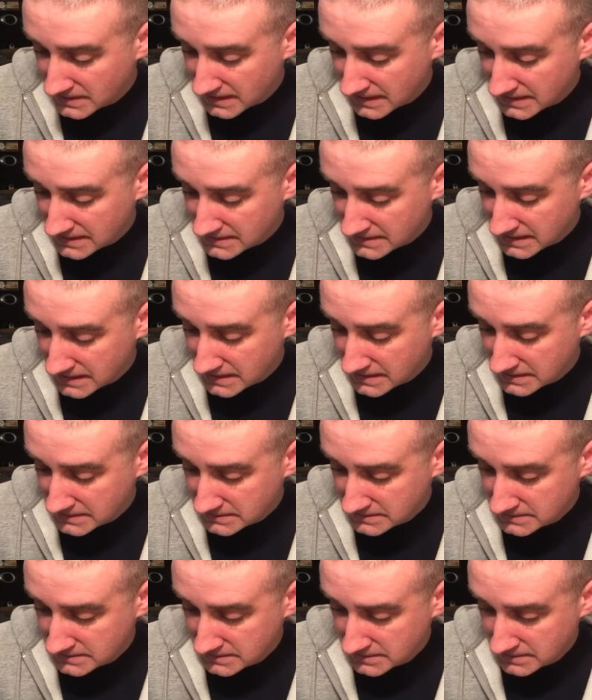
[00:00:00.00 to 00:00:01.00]

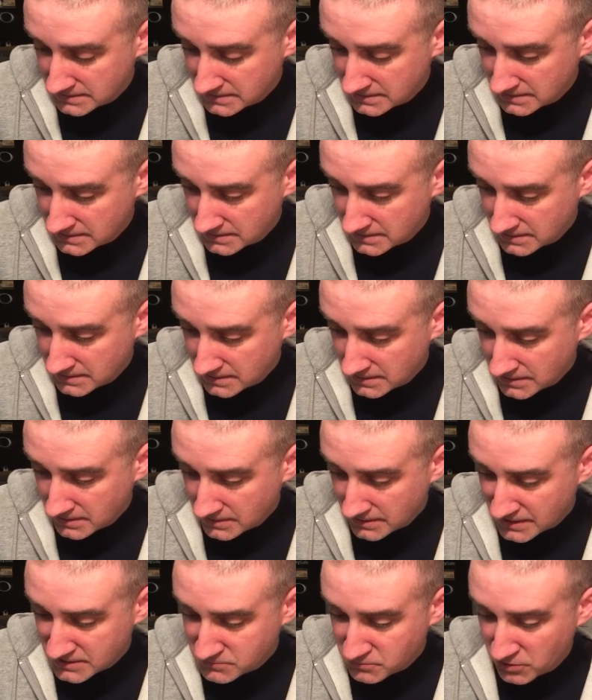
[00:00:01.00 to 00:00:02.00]
And
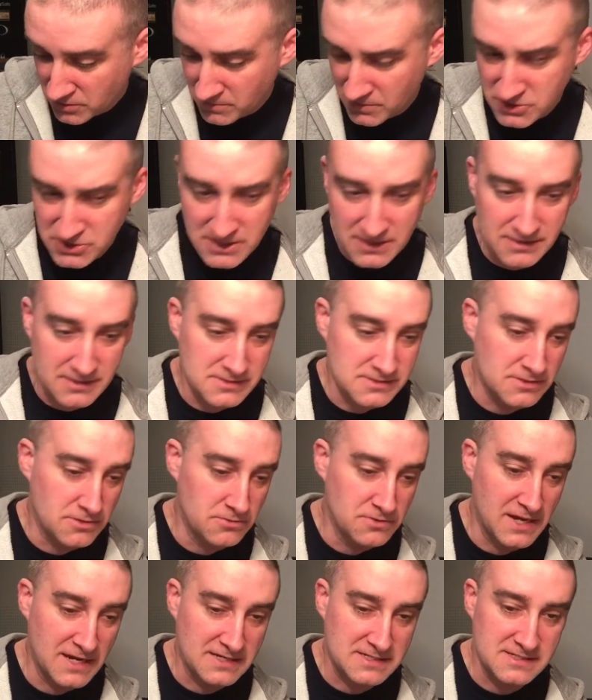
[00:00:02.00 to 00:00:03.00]
that's pretty much it. There's no
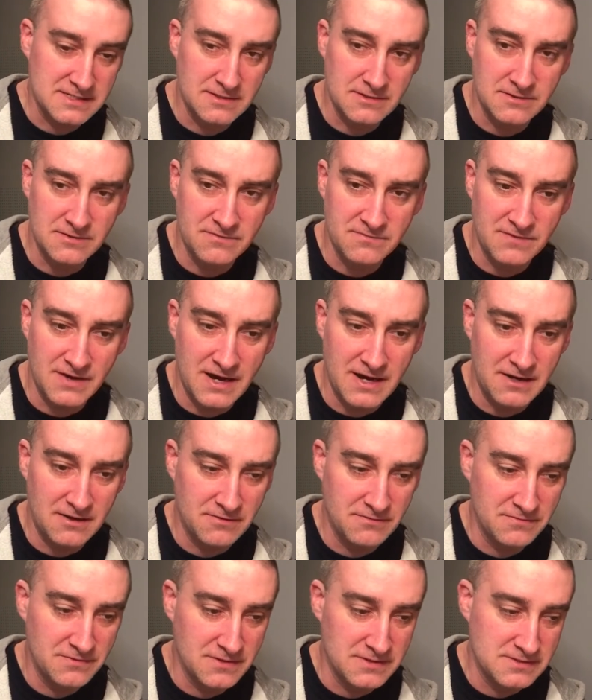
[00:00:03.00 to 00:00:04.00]
neck seal
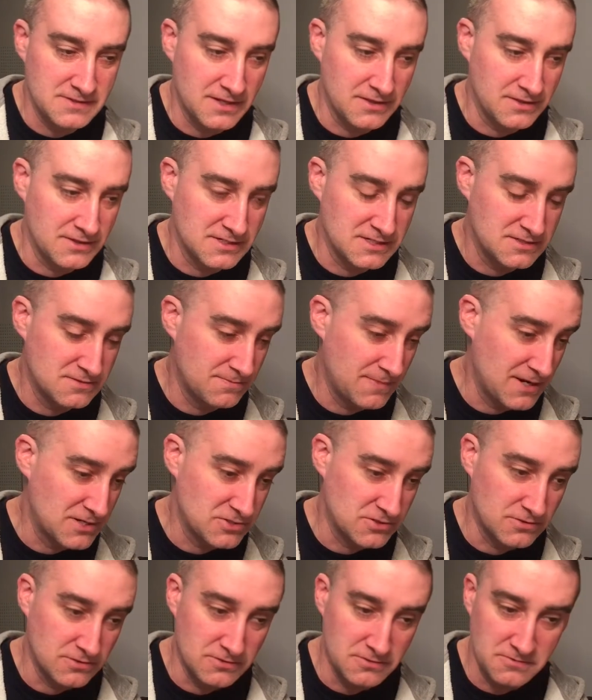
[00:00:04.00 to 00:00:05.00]
involved. There's nothing
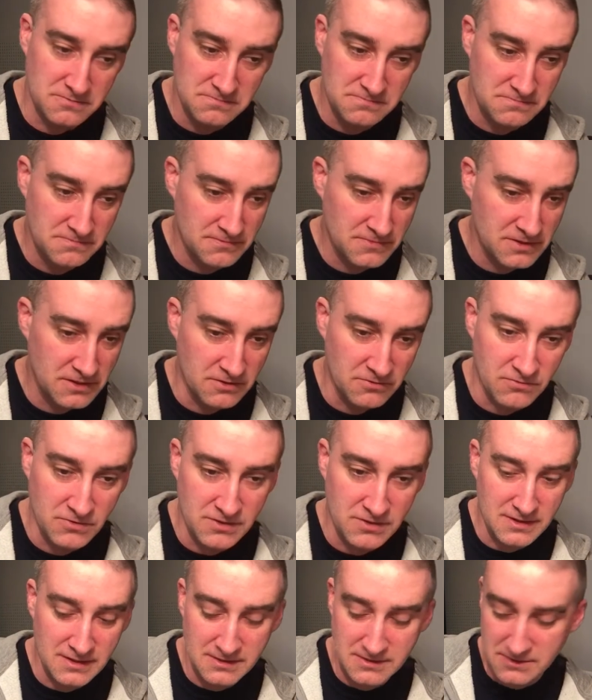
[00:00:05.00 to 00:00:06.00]
special you
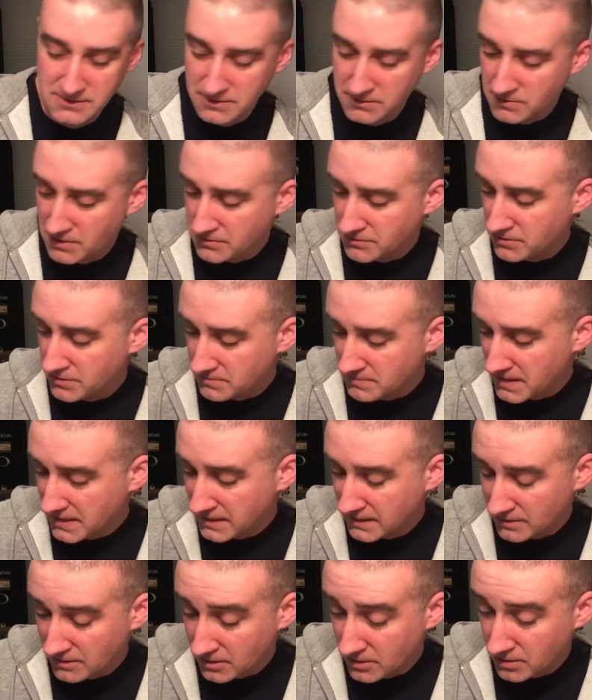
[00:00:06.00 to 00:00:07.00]
need to do other than
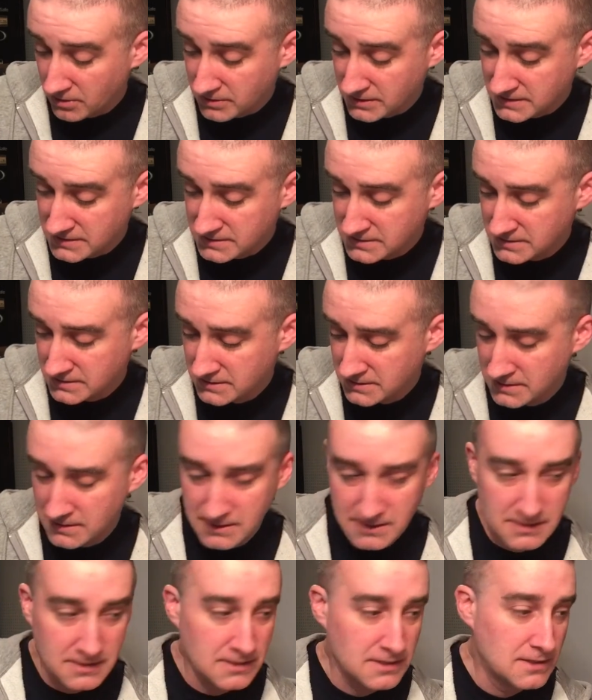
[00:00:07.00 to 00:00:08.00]
making the harness.
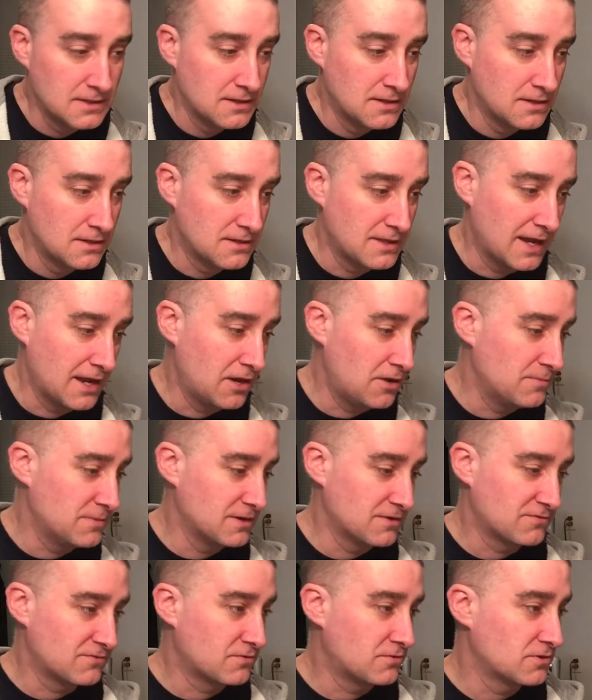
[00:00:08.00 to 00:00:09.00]
The
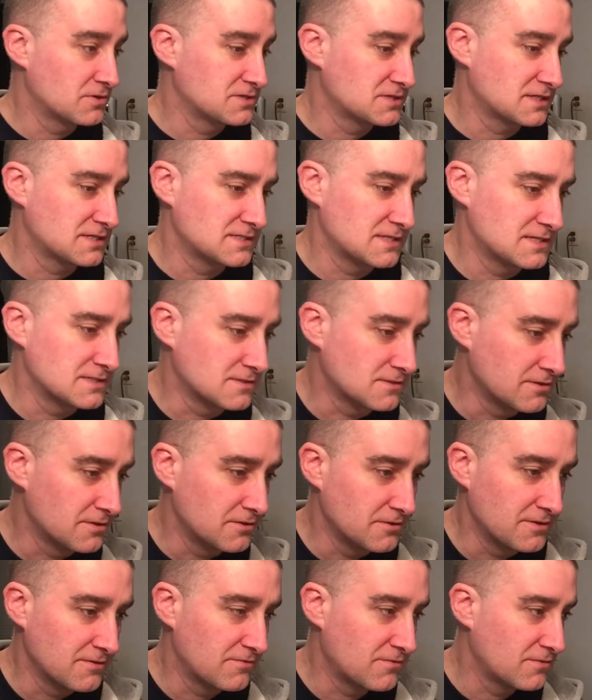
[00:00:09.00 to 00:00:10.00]
helmet, of course, it's a
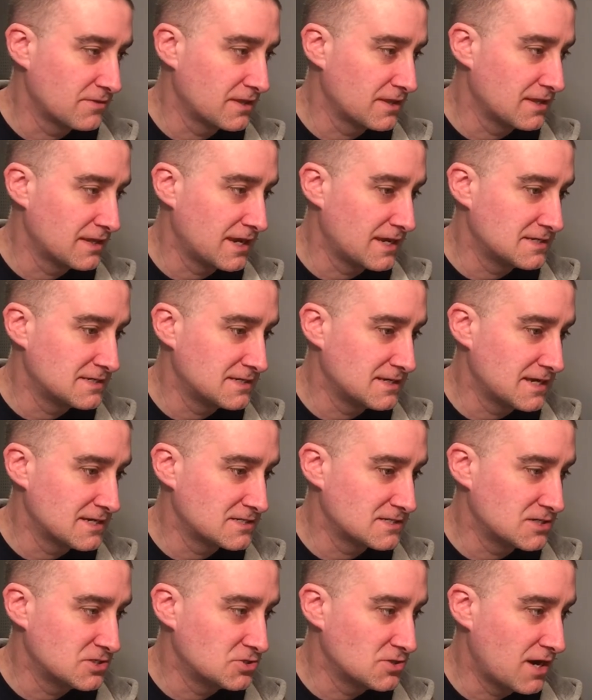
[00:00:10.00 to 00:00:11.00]
little different than the
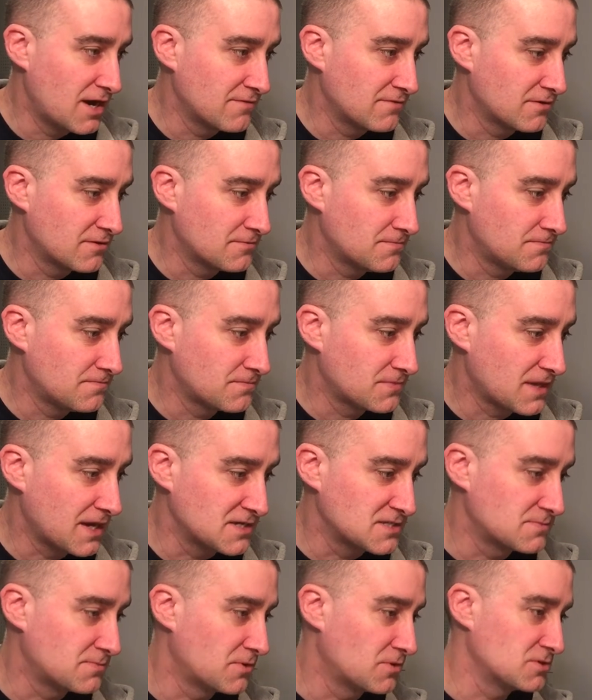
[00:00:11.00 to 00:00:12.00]
ATST driver. I
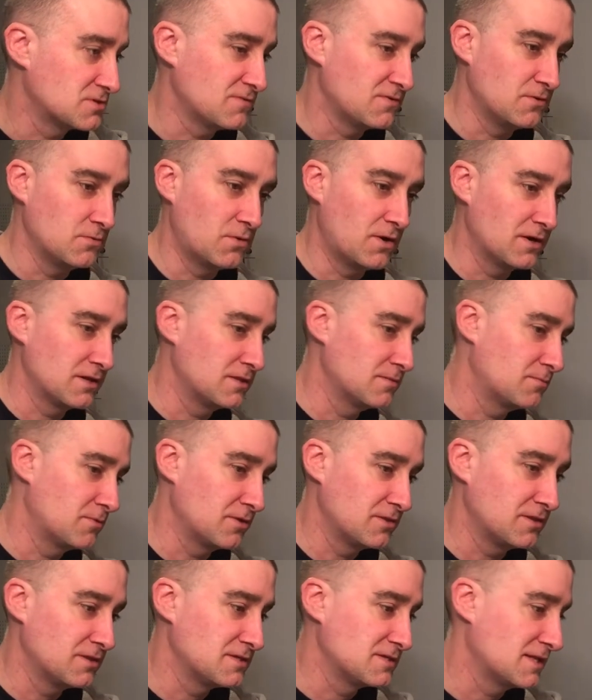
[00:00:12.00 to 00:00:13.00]
suppose if you wanted to
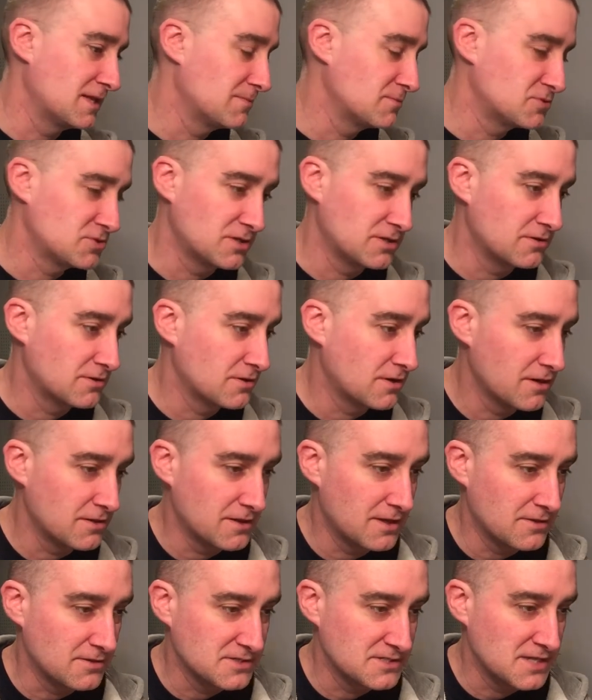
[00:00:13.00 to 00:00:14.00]
put the telemetry unit on
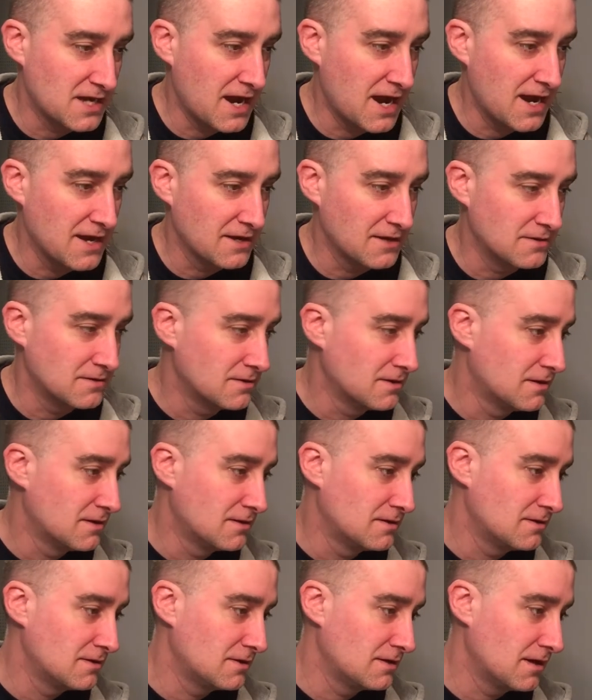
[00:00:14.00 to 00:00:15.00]
the other side and
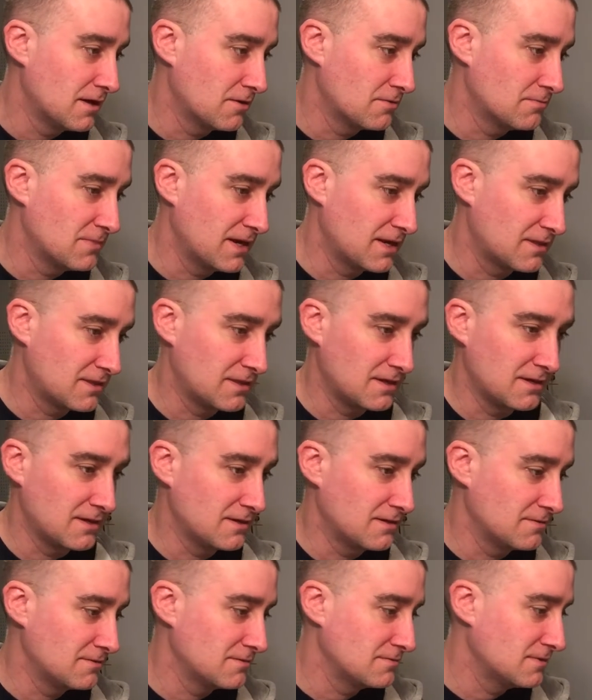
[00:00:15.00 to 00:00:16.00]
make
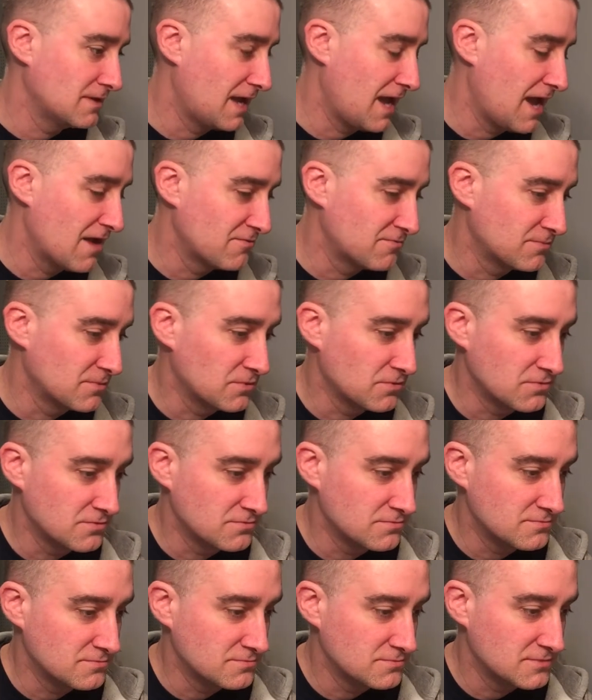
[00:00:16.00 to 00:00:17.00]
the half
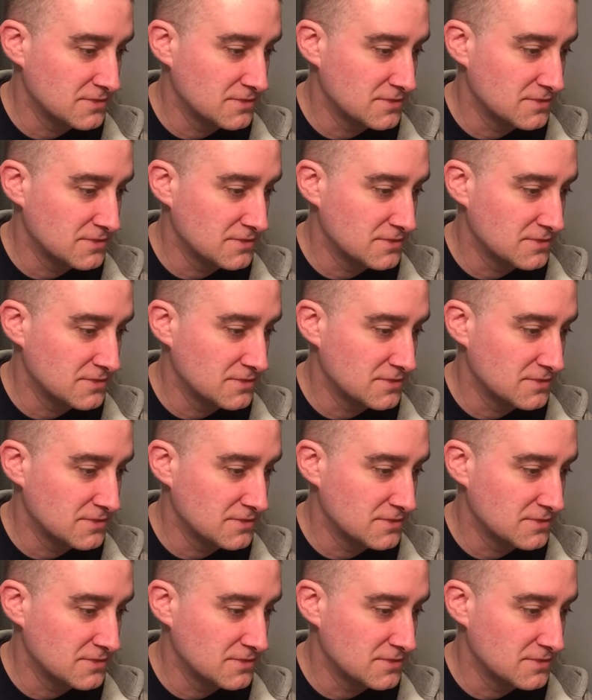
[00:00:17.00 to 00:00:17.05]
moon